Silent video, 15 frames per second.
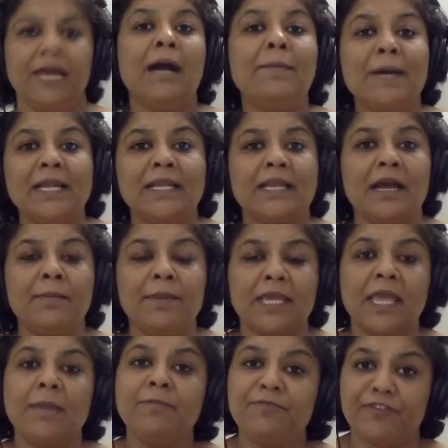America
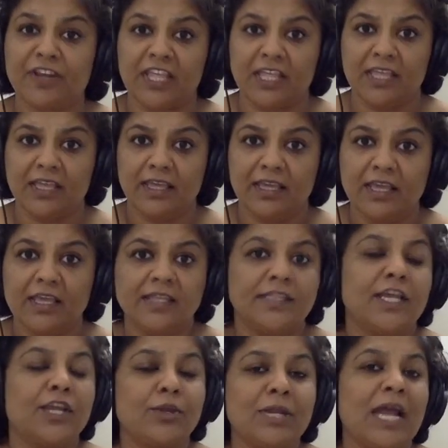became free.
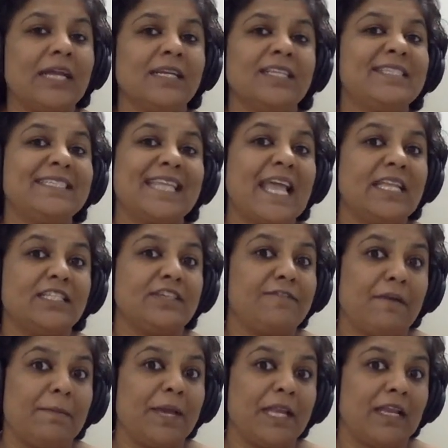The United States
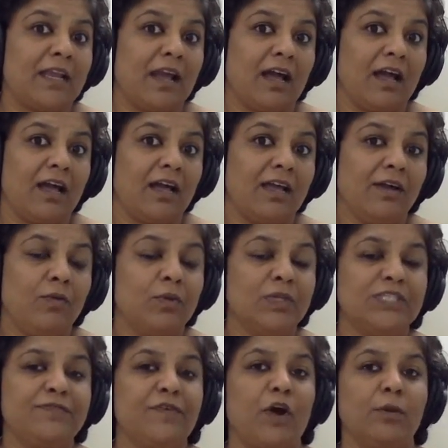of America
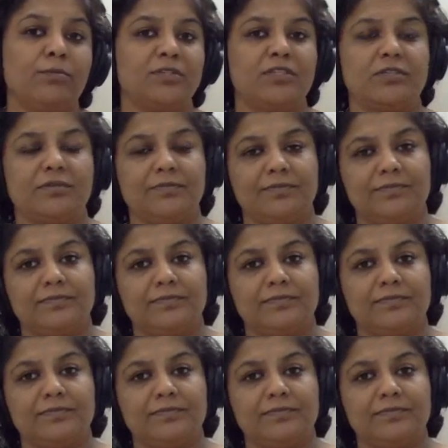was formed.